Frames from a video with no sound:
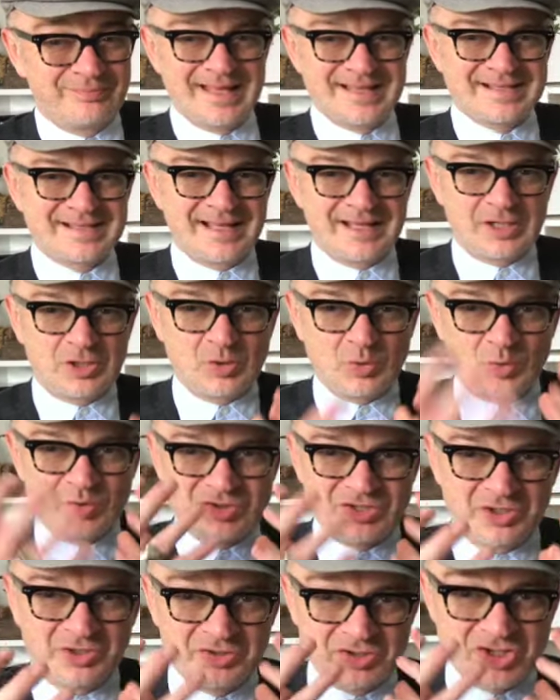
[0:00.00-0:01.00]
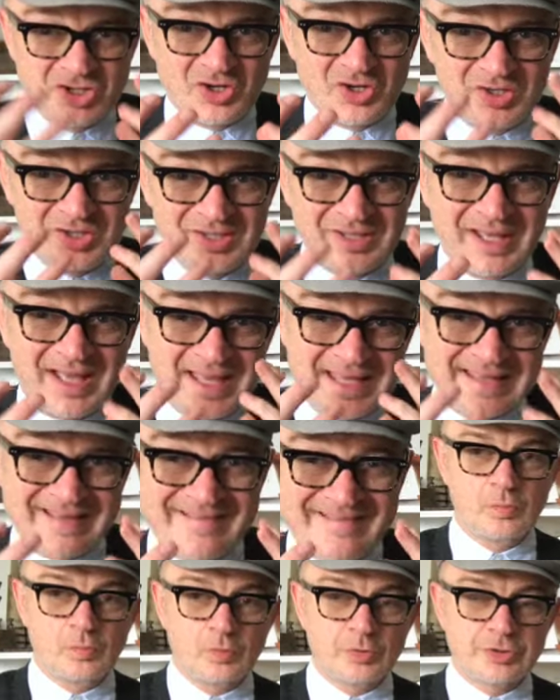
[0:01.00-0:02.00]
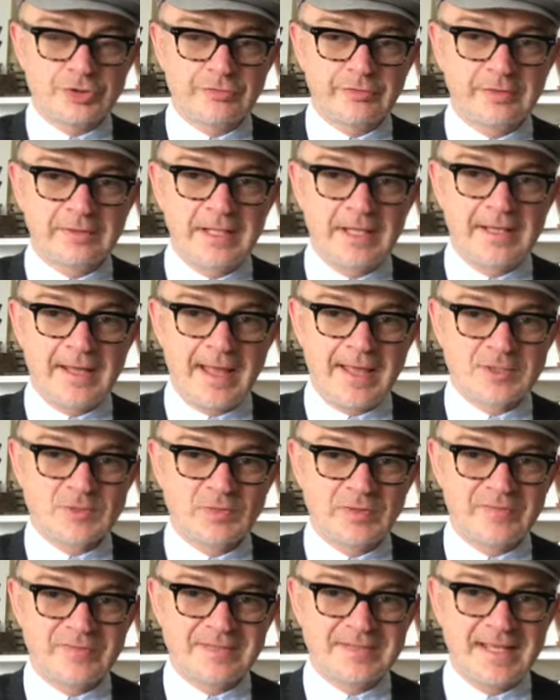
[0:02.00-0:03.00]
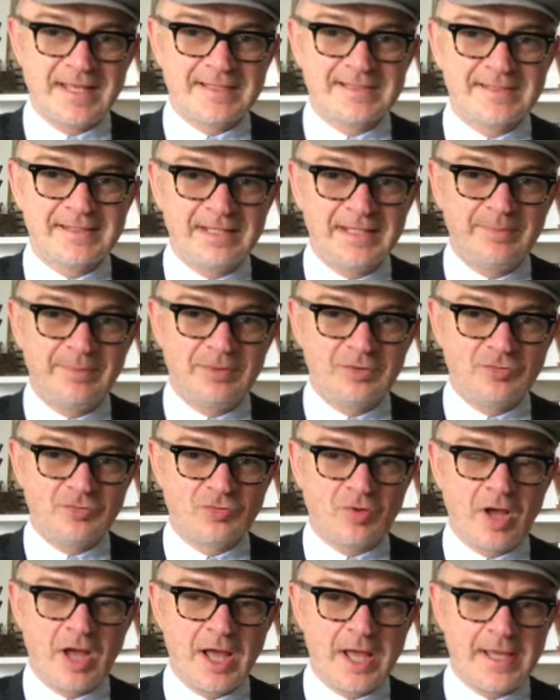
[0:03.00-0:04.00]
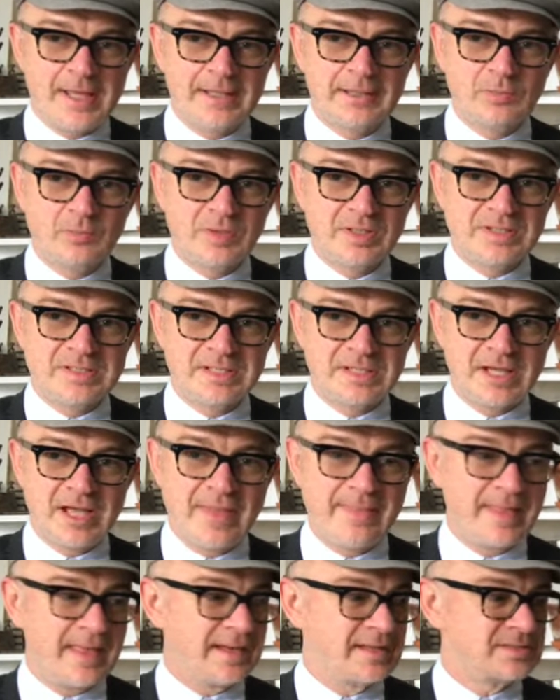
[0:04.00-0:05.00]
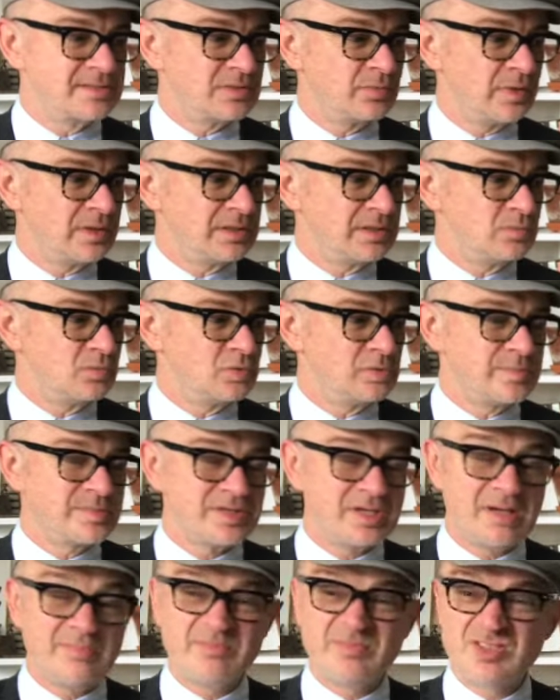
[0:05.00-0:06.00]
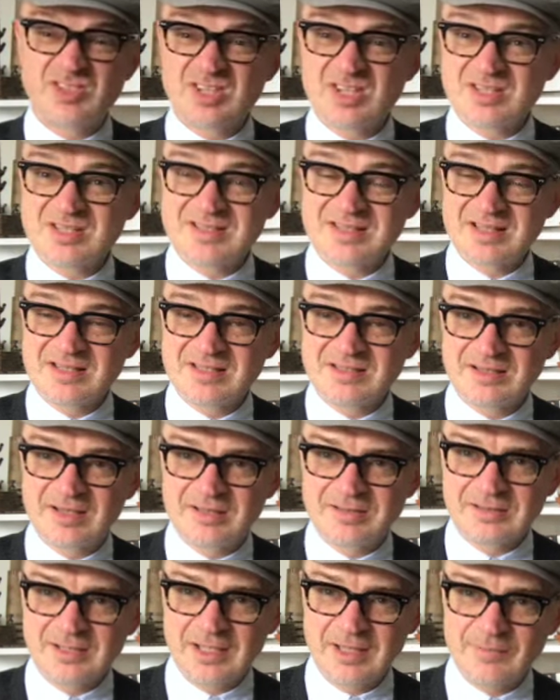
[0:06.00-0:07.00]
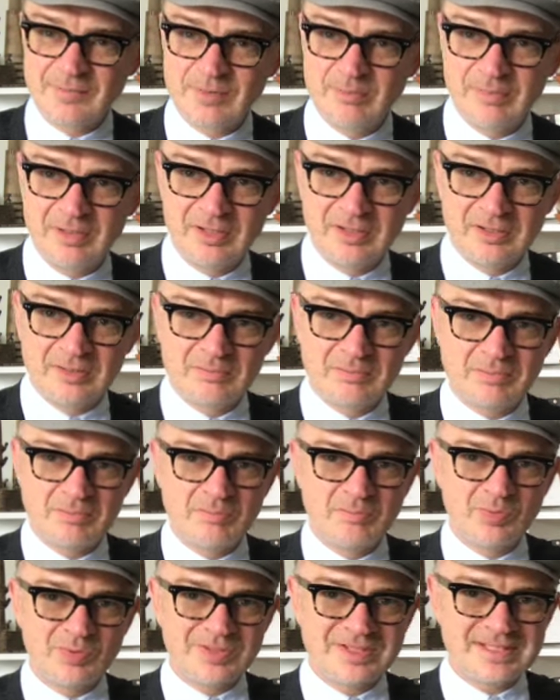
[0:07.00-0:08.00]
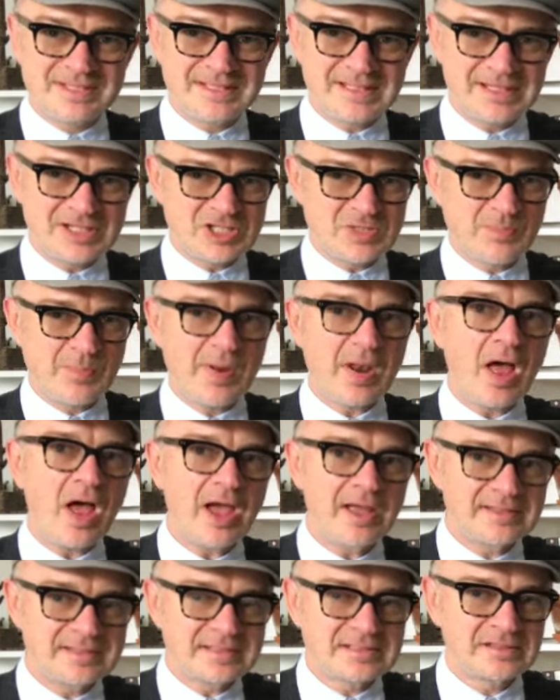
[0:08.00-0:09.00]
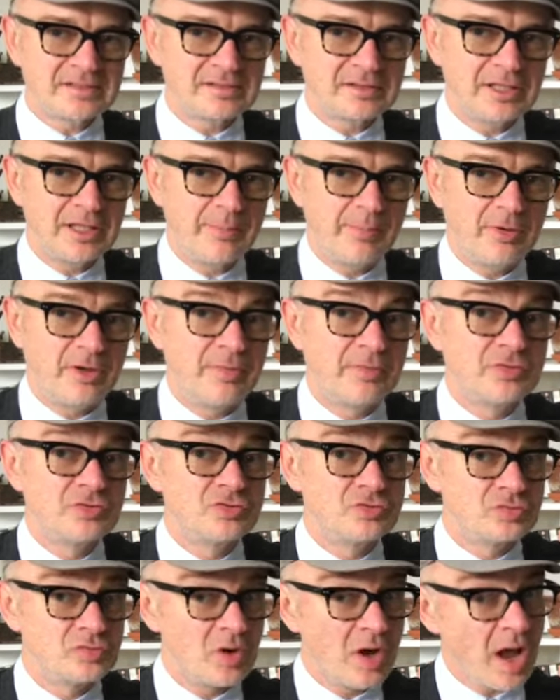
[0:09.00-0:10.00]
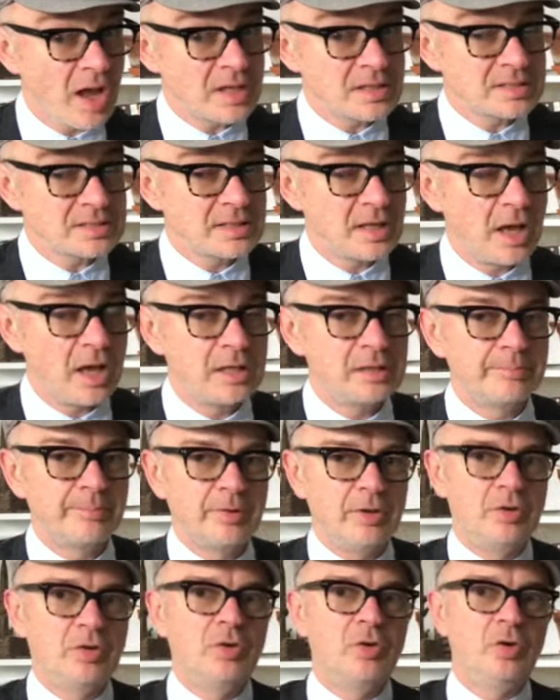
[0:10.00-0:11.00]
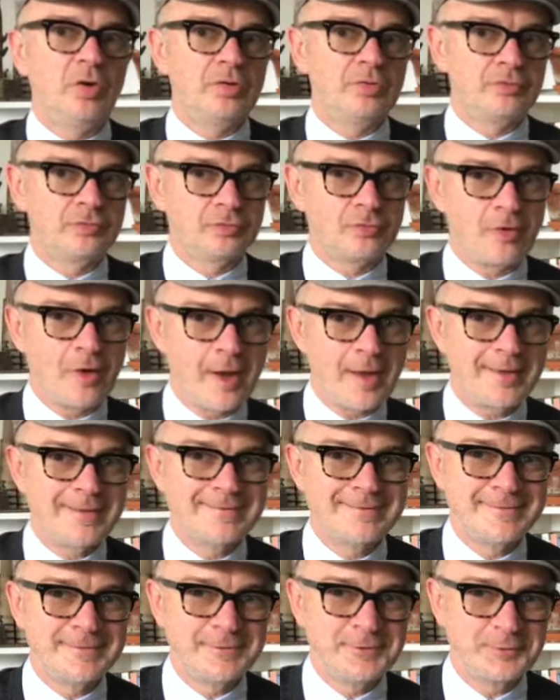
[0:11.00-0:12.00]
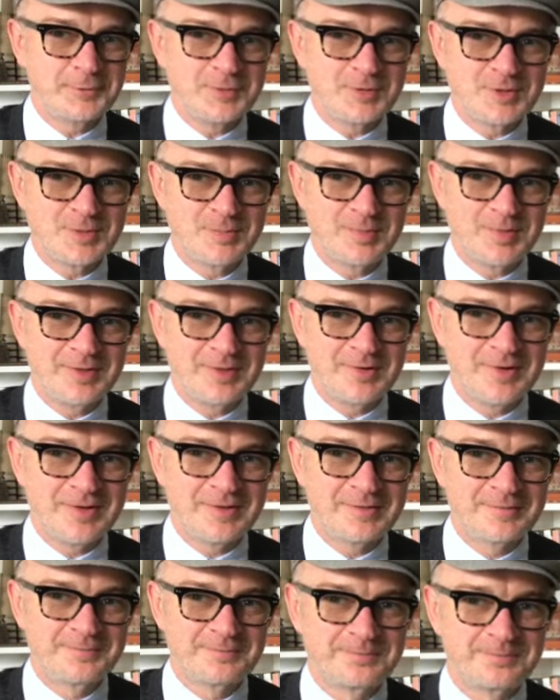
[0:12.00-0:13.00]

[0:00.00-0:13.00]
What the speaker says: It's like gorging on chocolate cake. Watering then, as we've said, keep it dry in winter, and then as the weather warms up, just then start to keep the medium moist-ish, but I'd still keep it on the drier side, but not as dry as in the winter period.